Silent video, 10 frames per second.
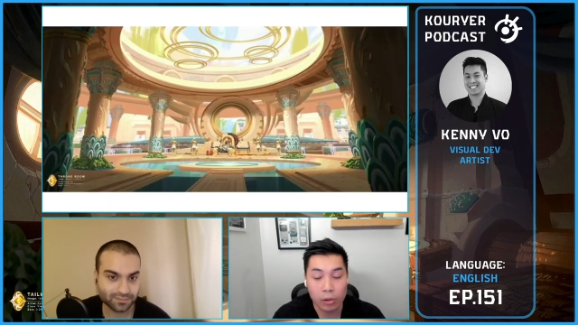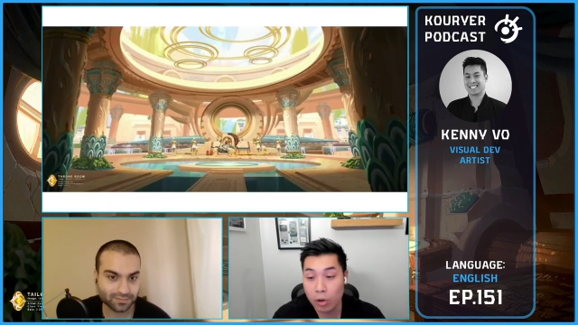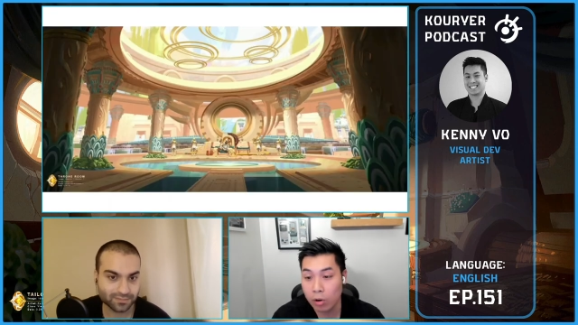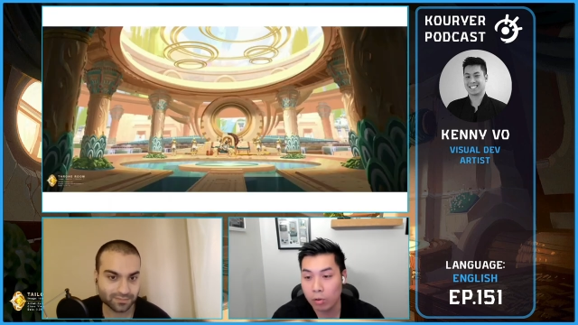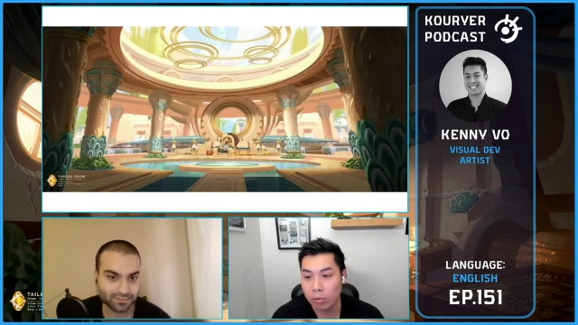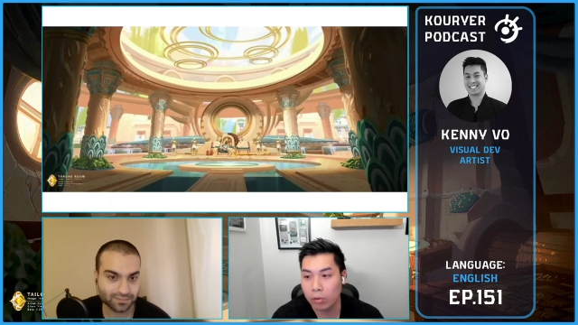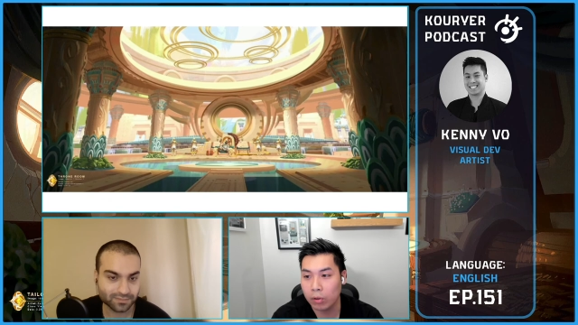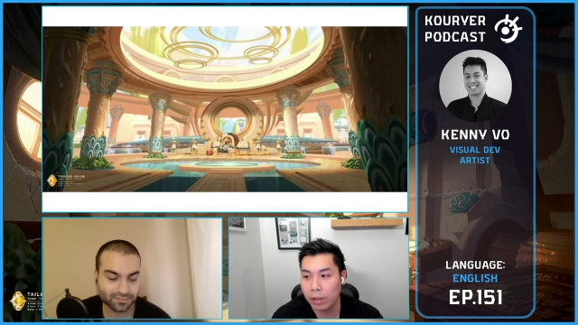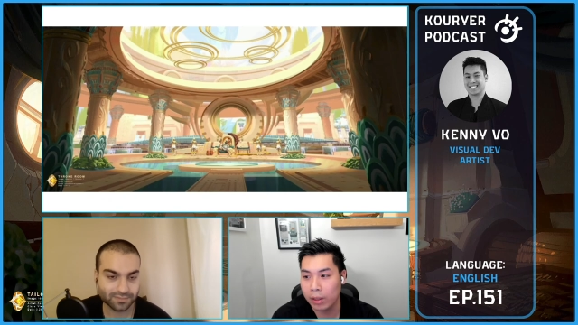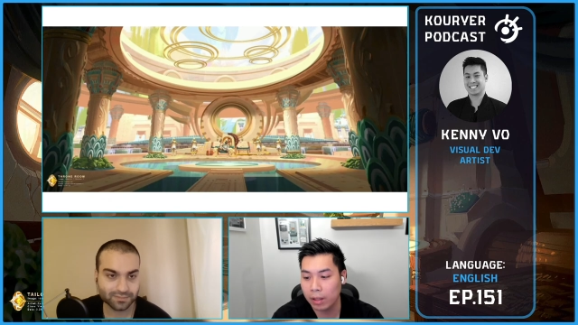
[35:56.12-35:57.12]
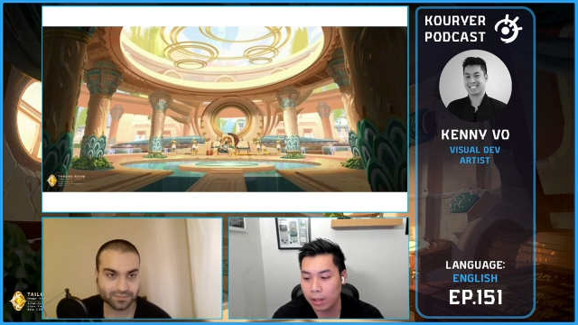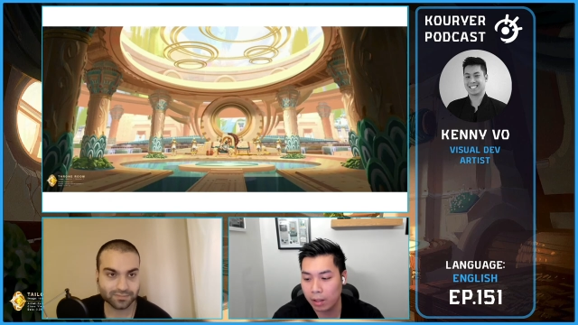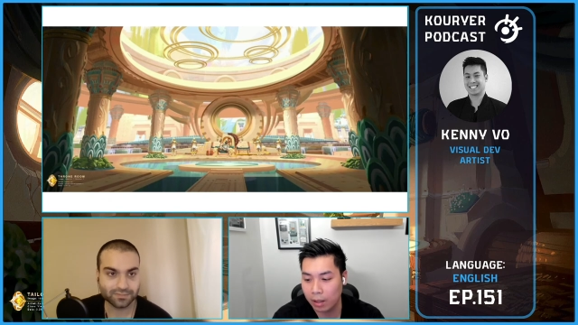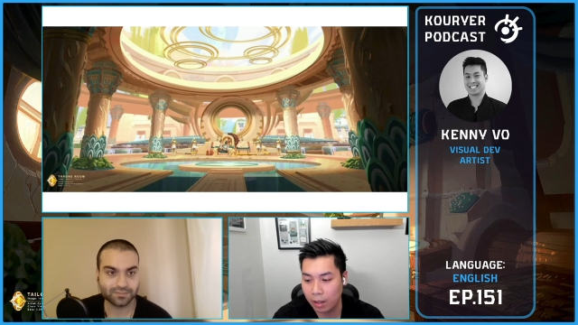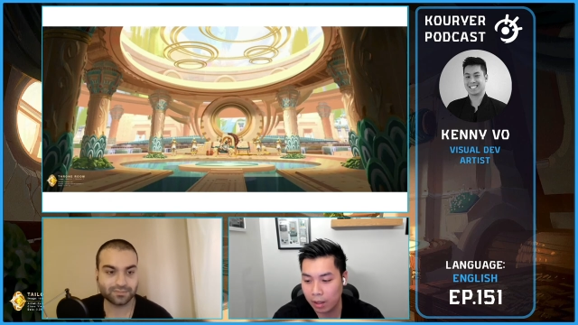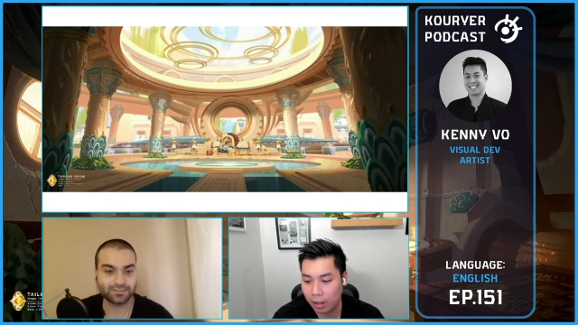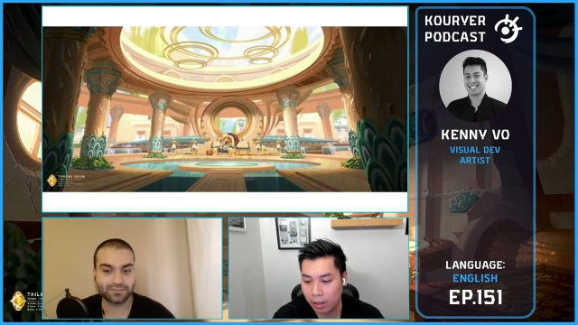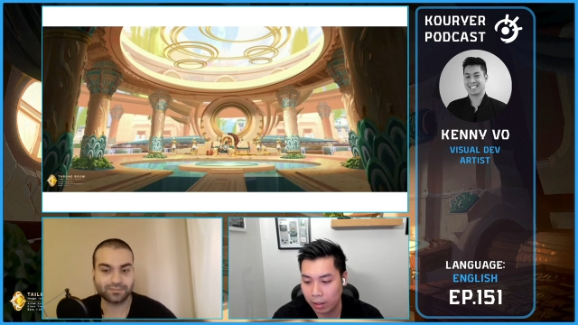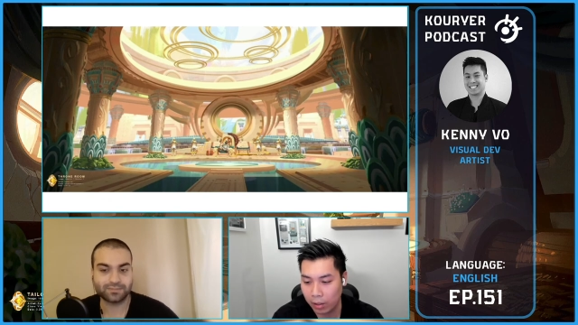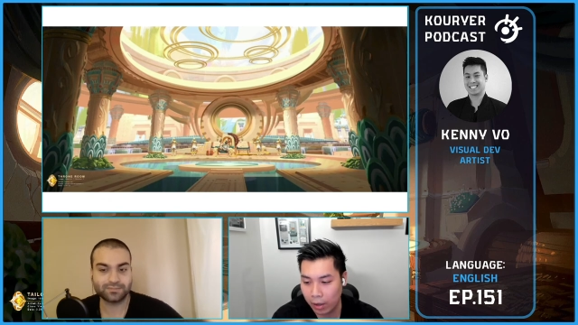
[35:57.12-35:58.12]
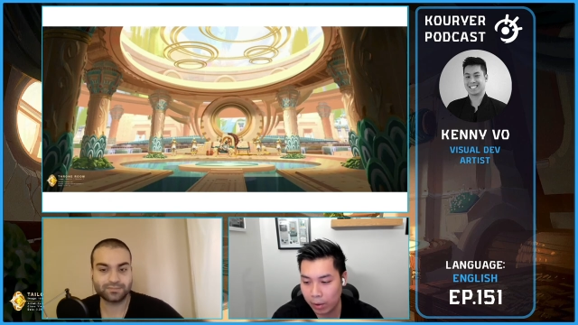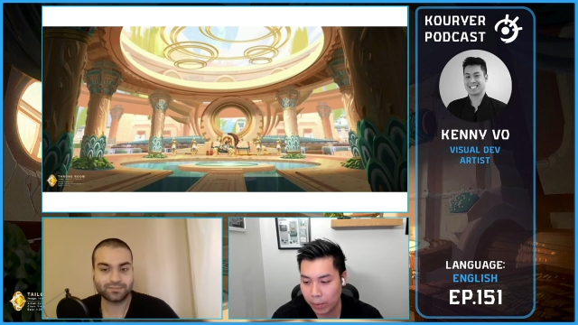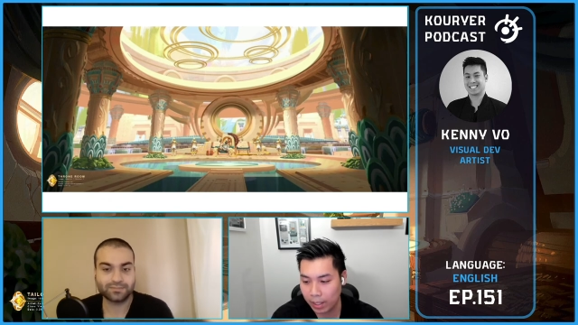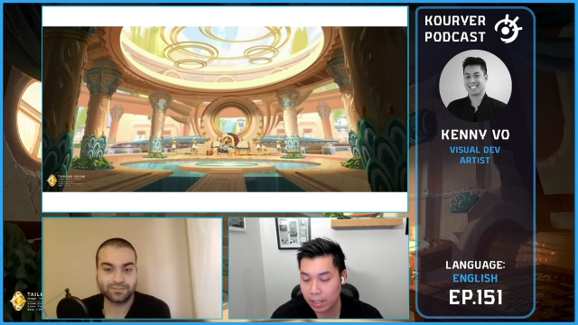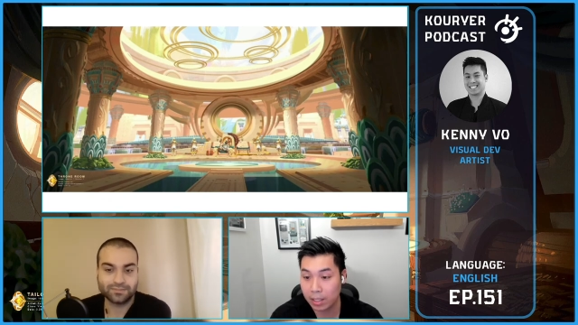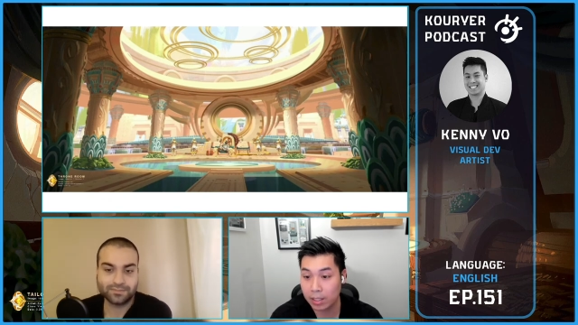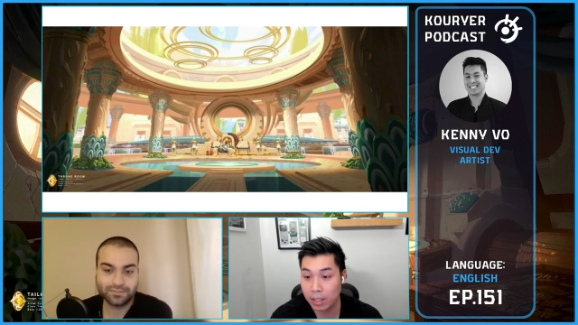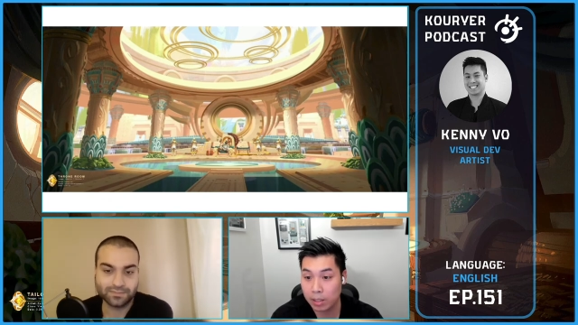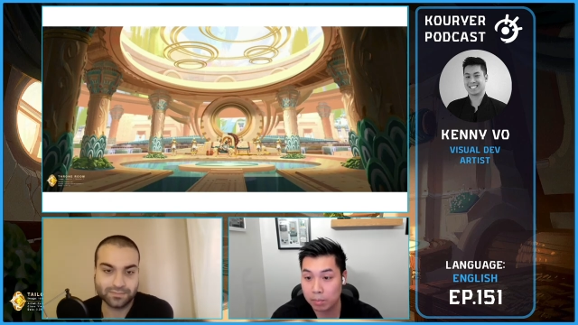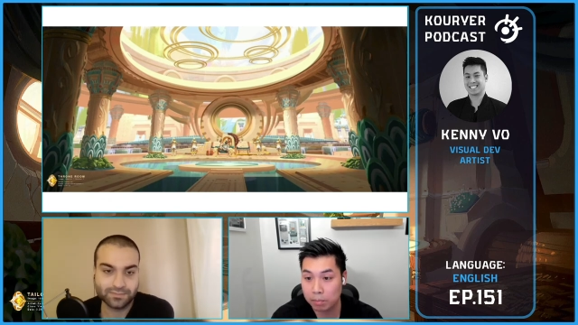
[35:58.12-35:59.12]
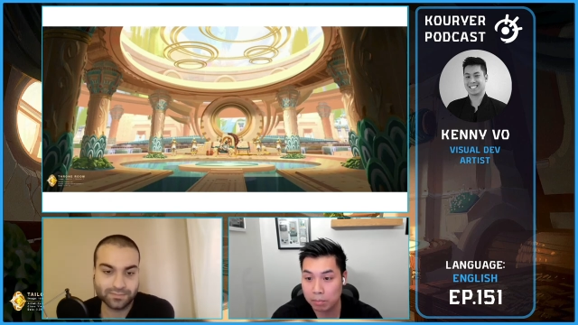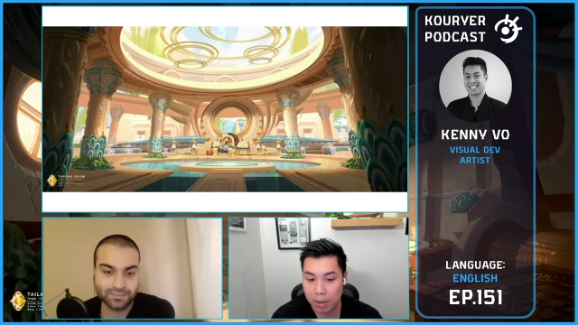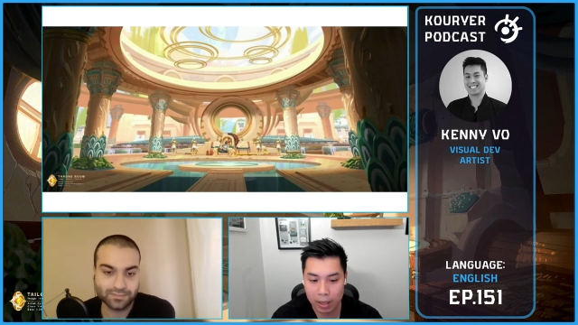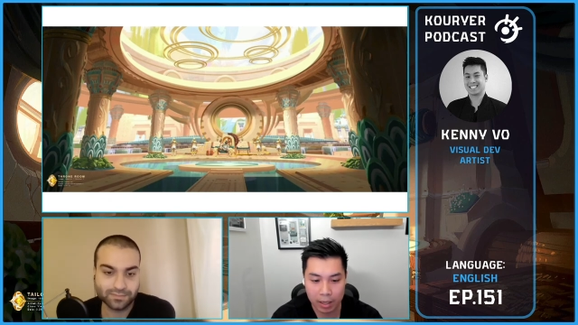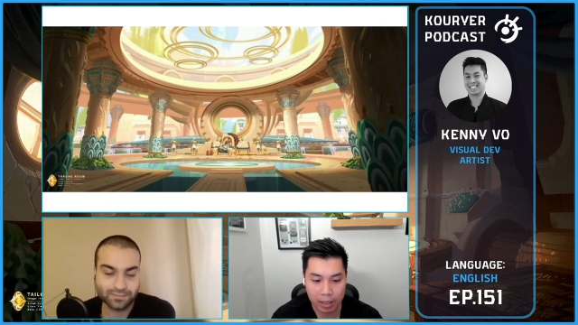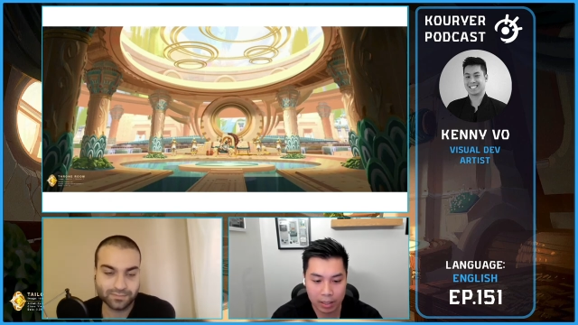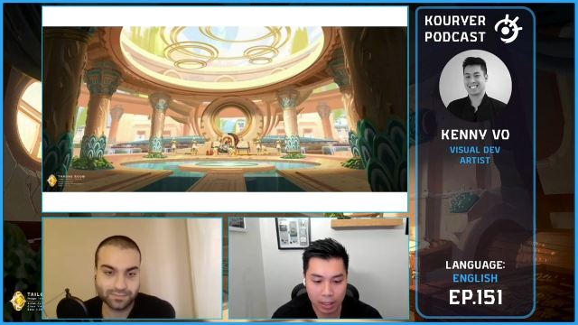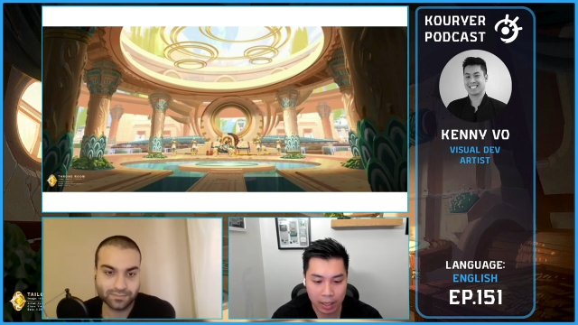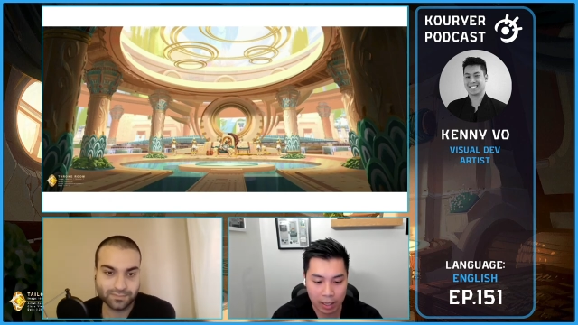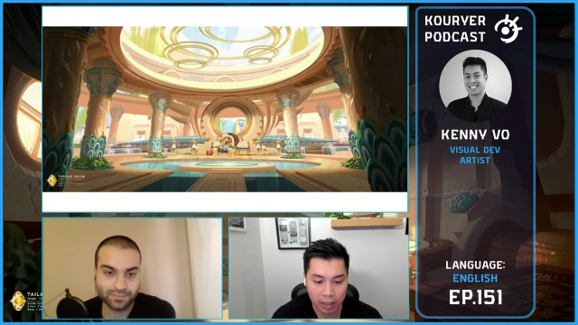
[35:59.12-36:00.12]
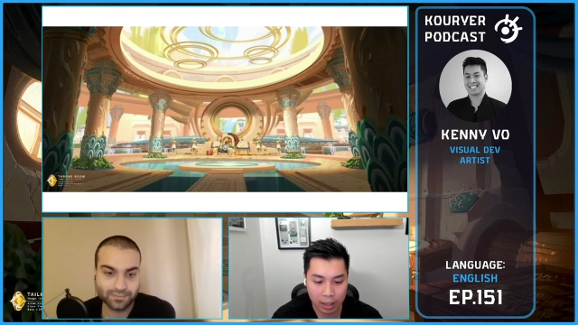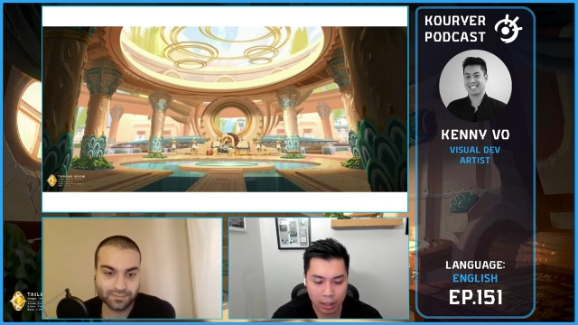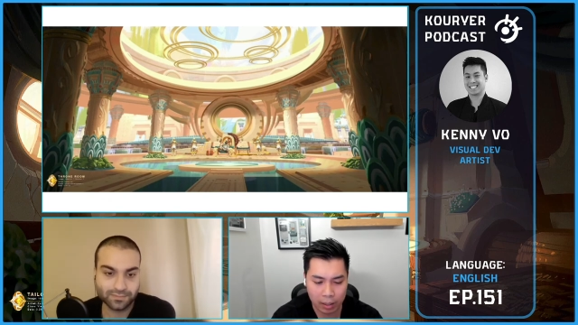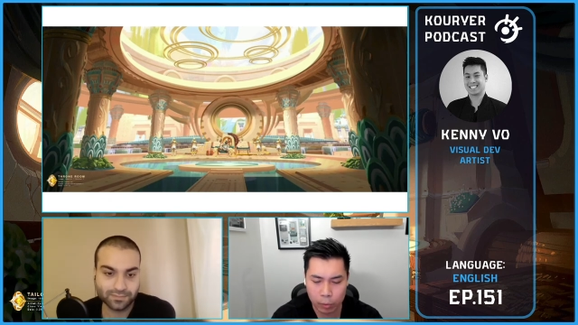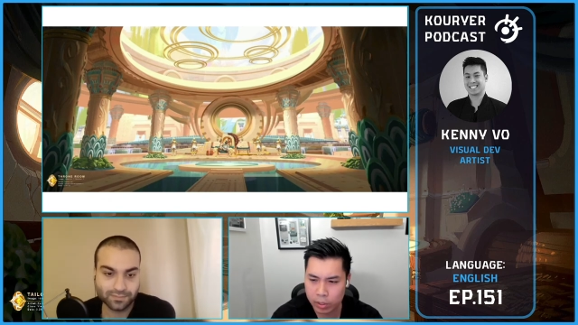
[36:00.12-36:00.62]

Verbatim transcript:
Speaker 1: you know, I think uh, you know anybody listening to this podcast, and uh, it